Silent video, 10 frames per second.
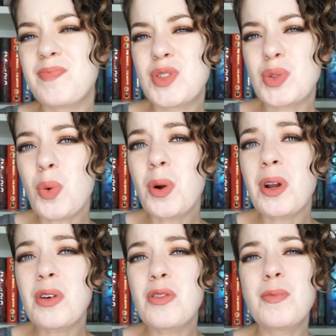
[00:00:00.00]
sort
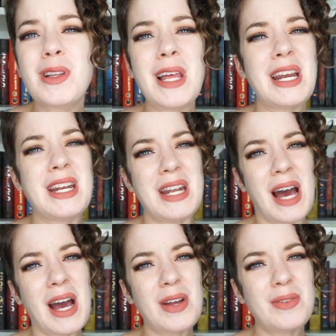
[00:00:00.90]
of, but like
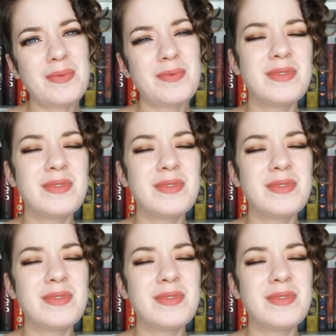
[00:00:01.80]
not.